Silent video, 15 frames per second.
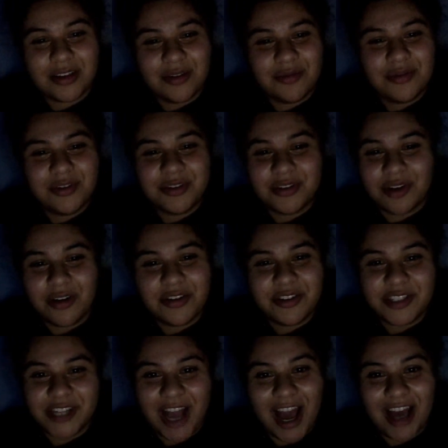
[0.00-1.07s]
it was so
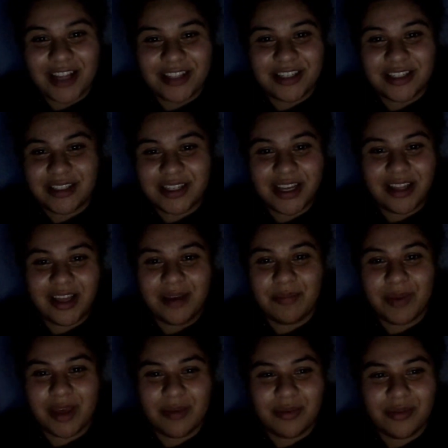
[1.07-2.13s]
chat to see like
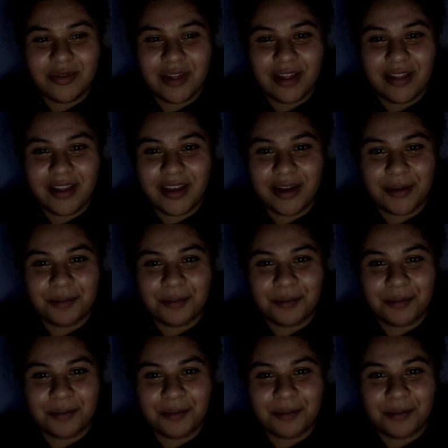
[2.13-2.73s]
people that like